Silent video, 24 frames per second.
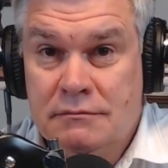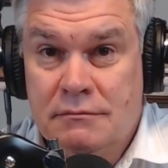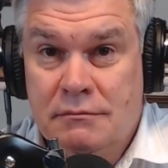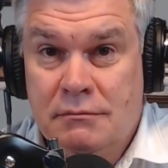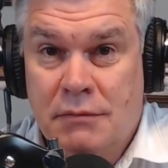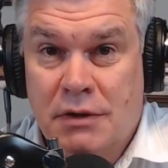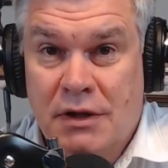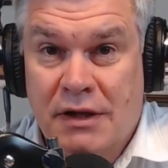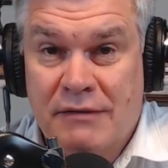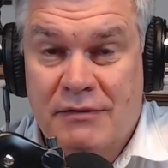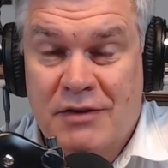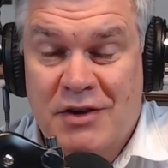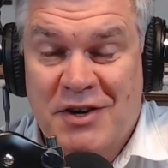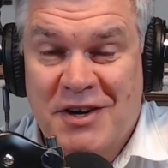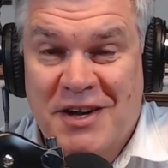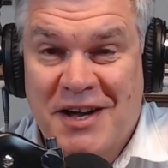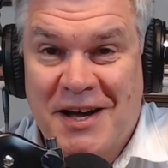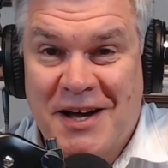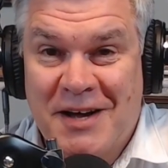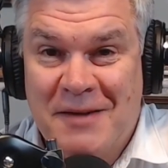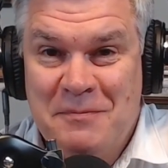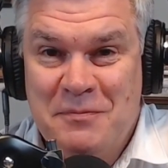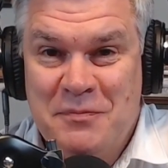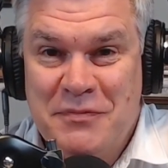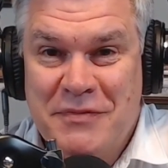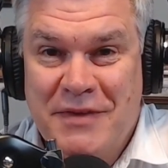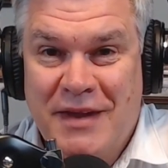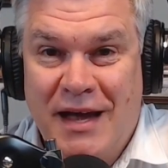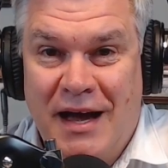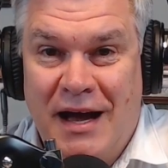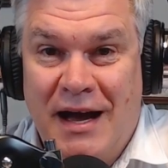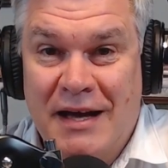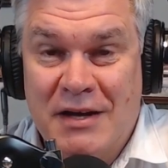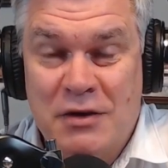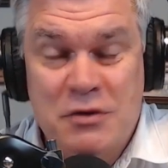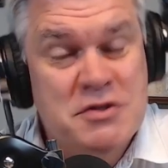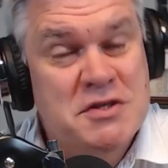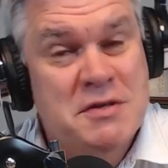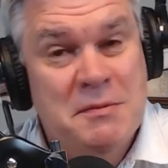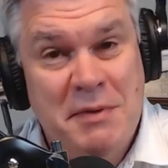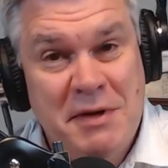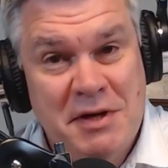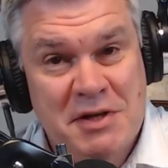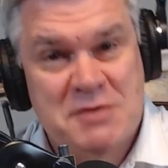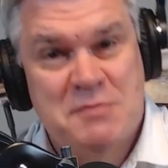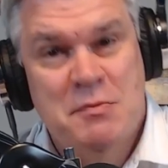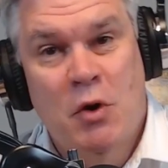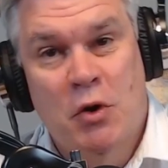Believe it or not, I used to be a
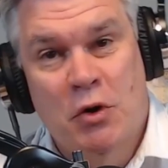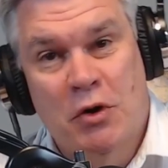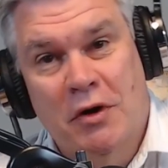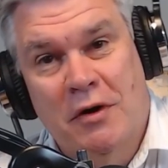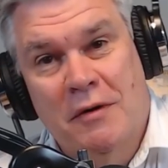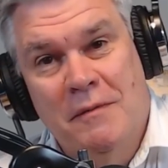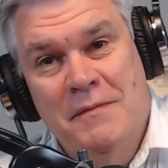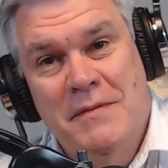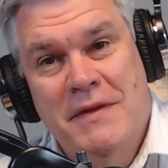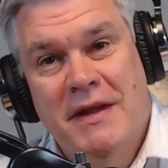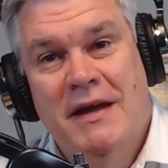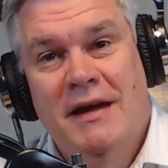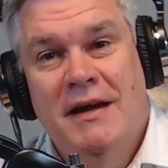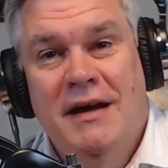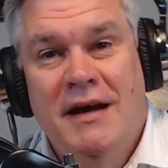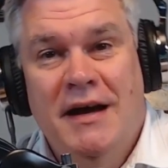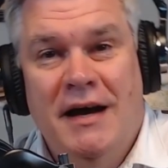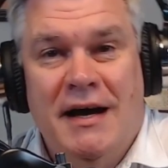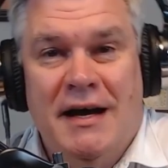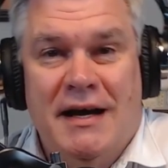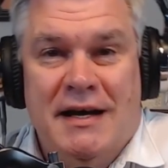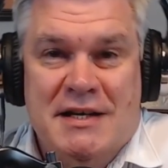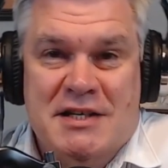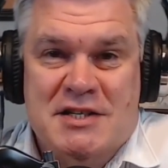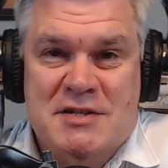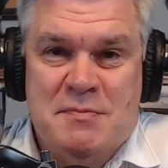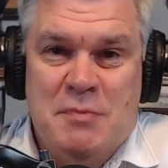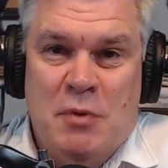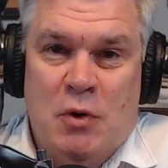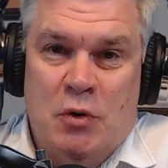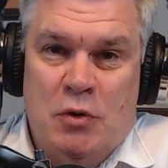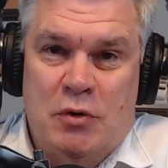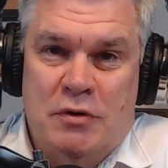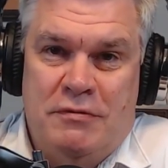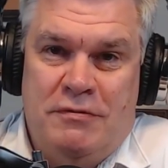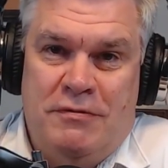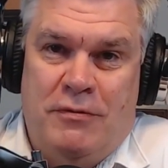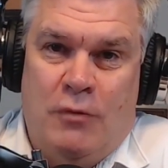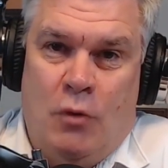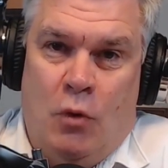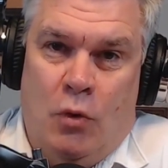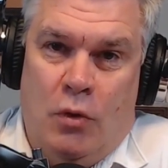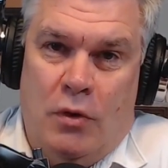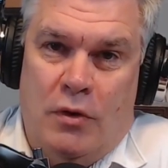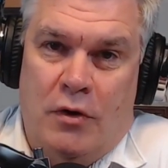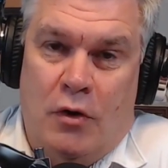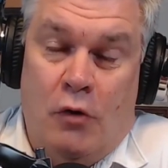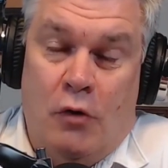smoker. I smoked
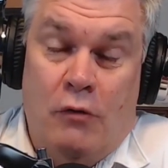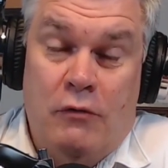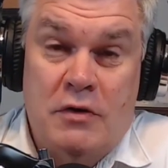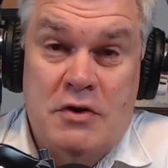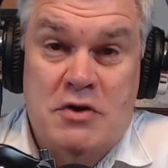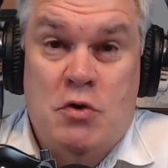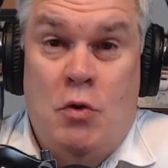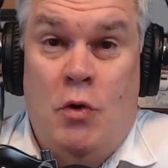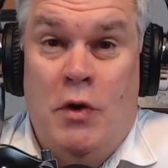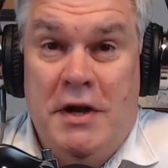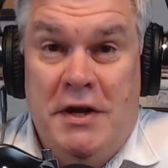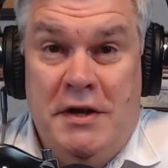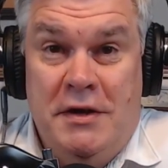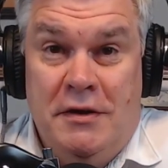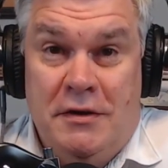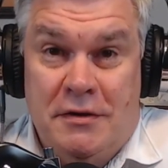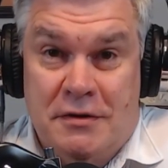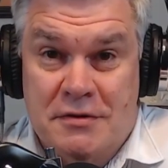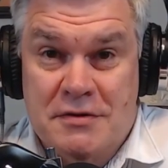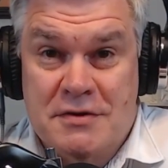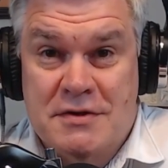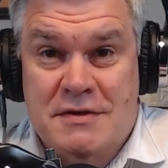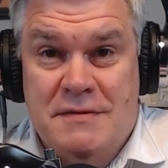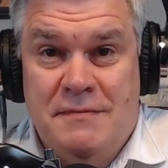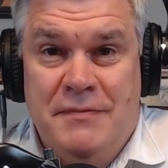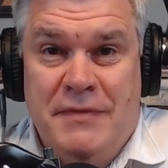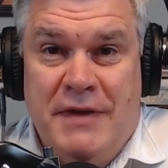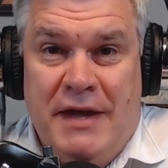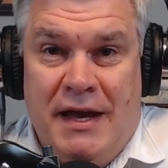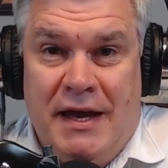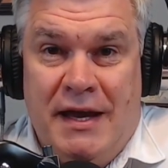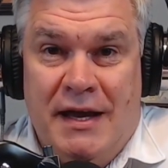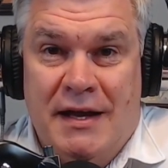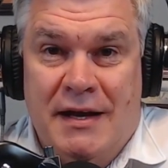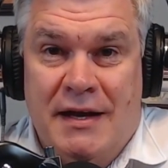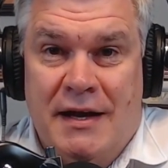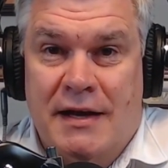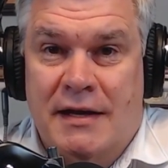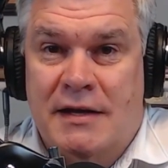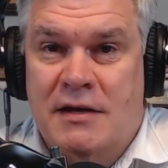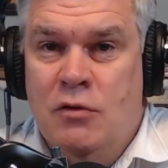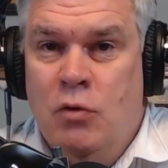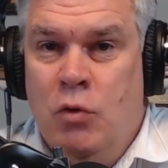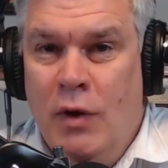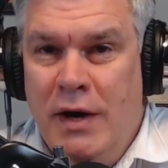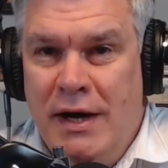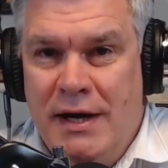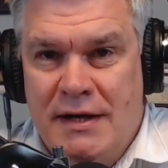for over 20 years and I
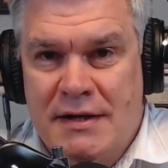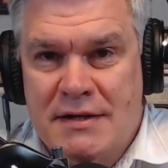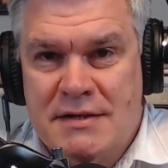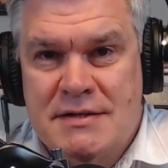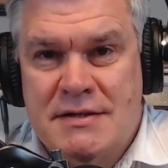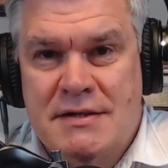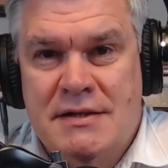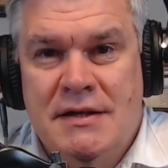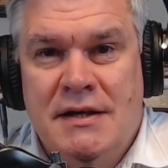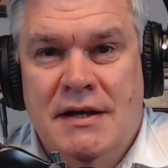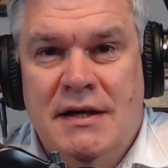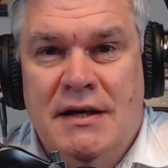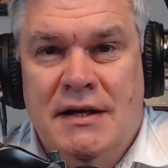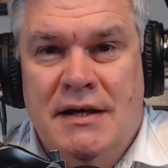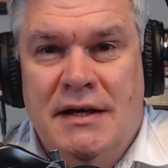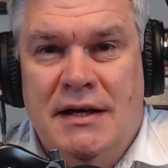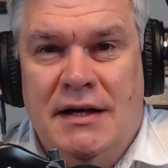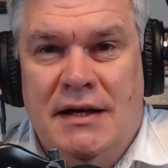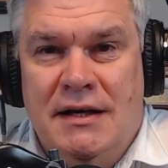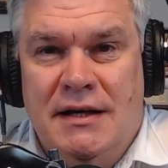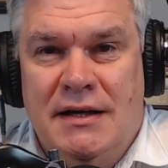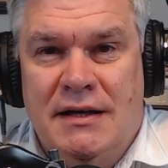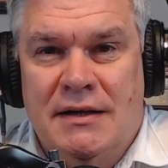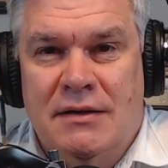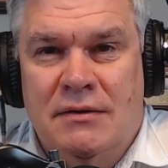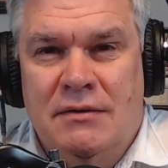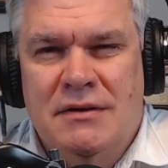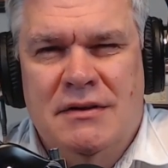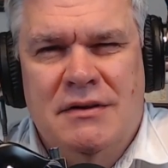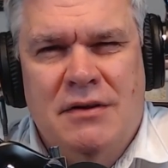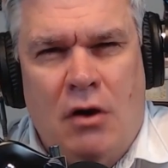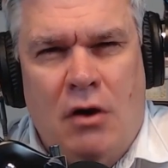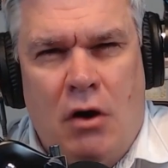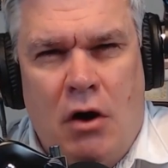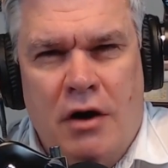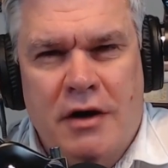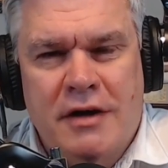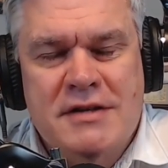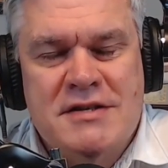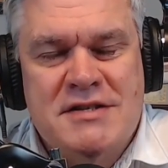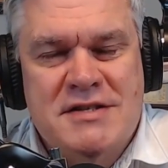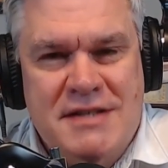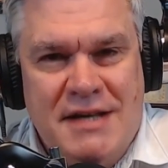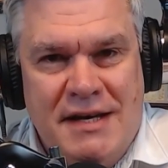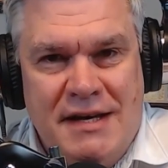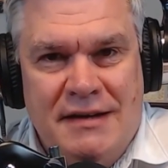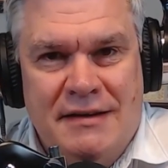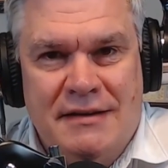quit. August
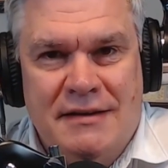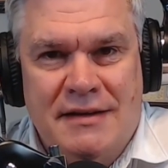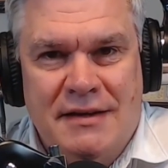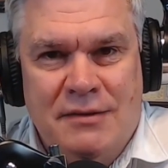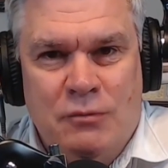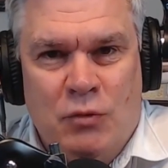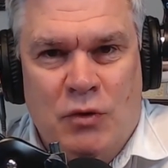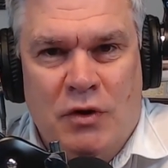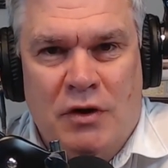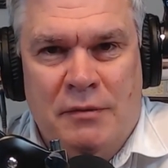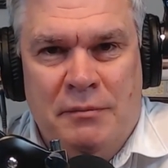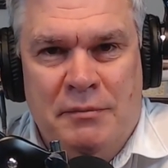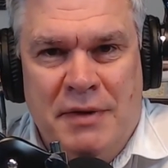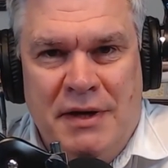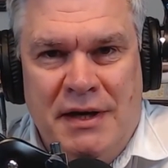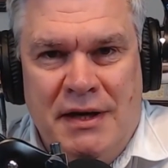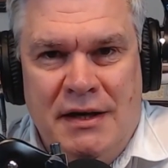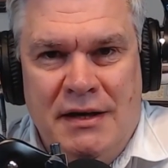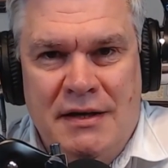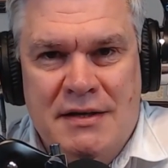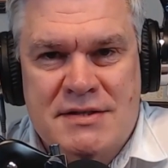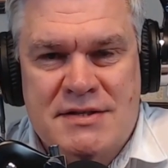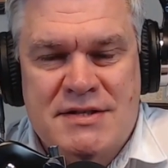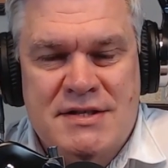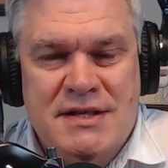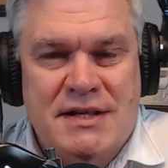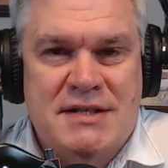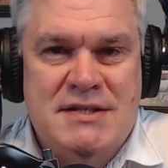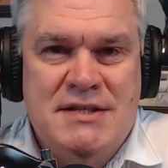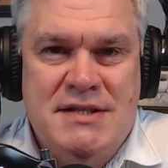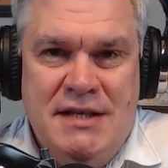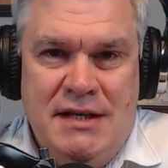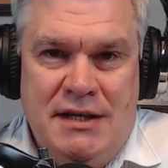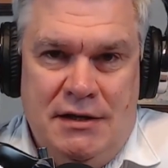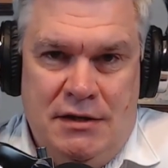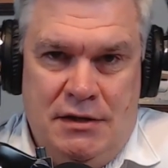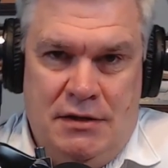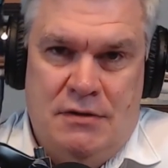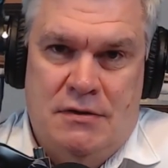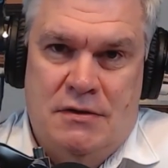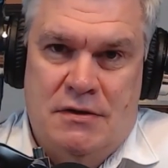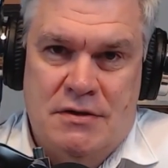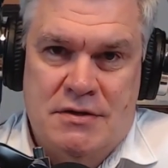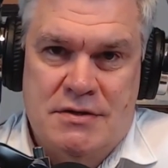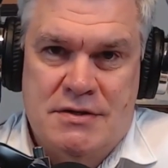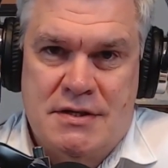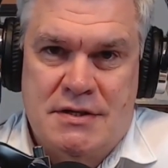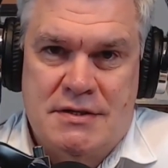10th will be 16
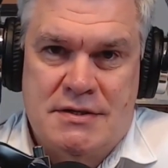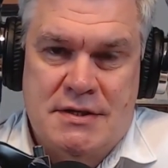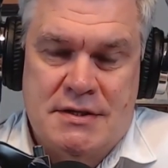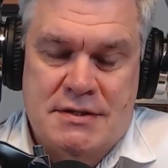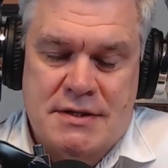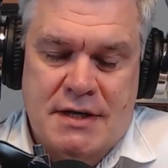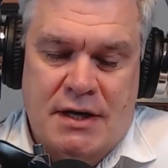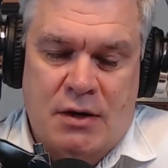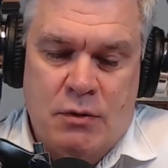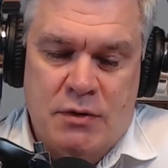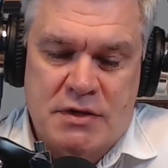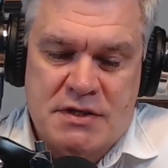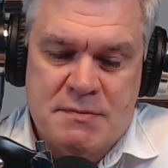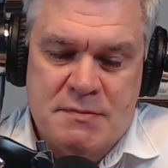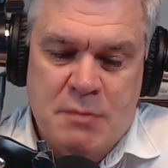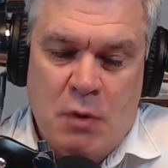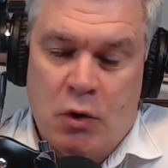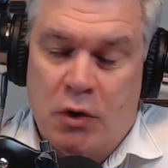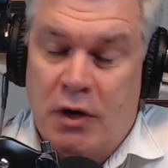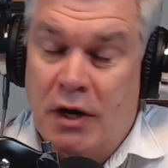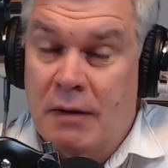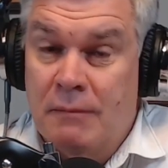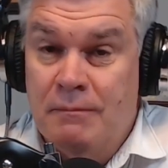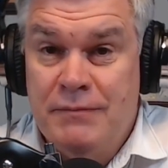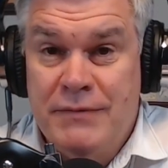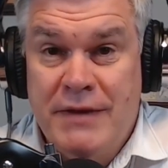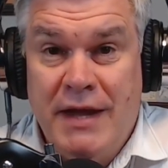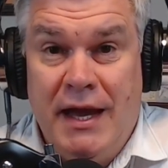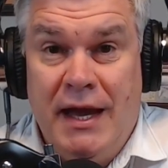years since I quit smoking.